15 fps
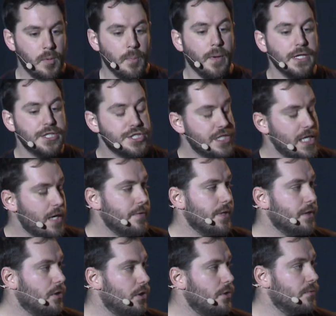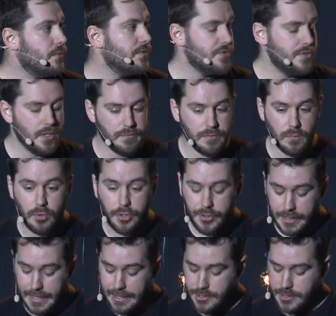But by sharing code in the server, what you
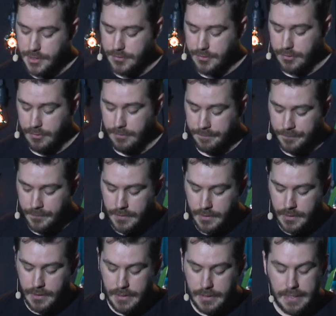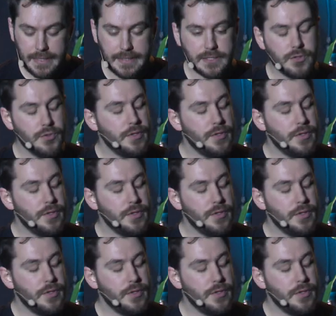can actually do is